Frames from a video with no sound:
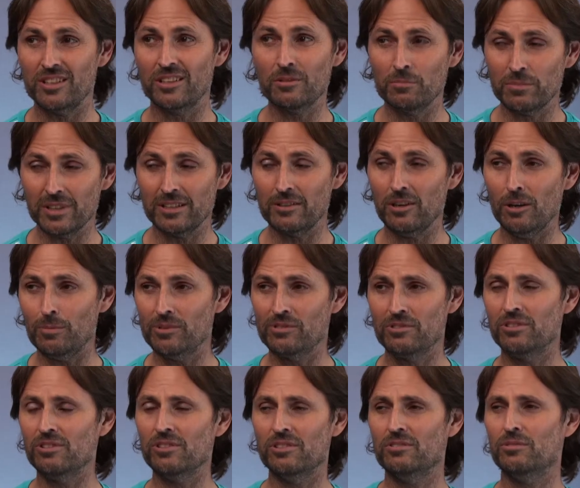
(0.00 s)
in complete
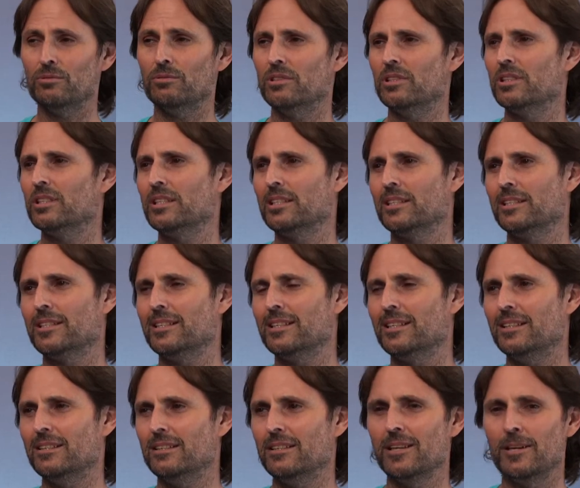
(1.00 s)
opposition to it. Yeah.
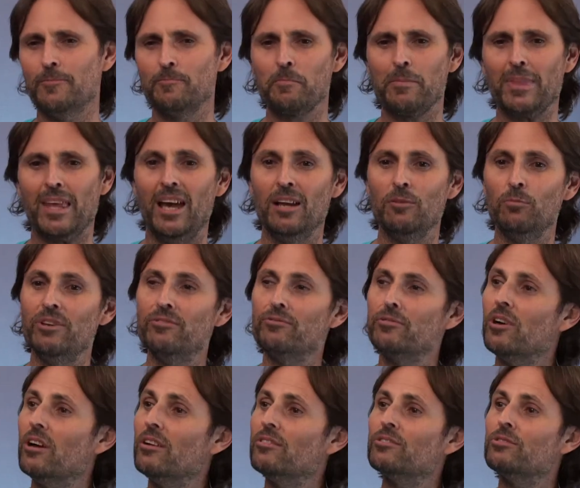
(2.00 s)
And we've
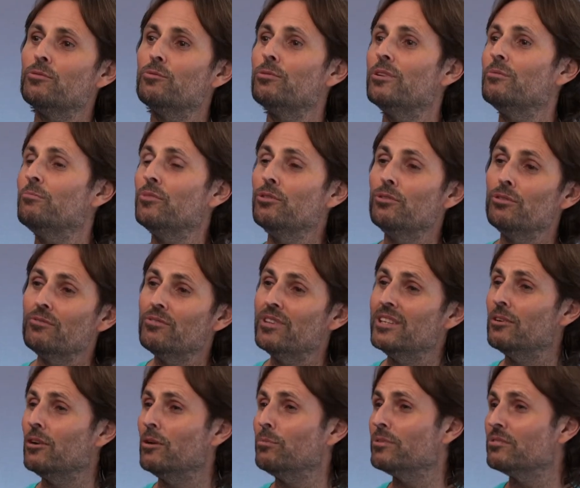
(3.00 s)
got to remove
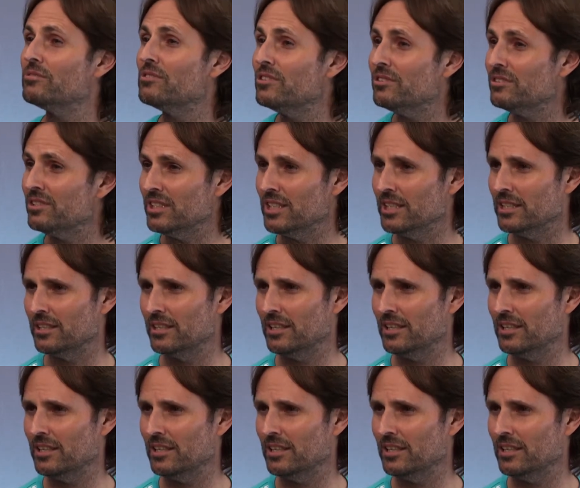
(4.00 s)
the opposition.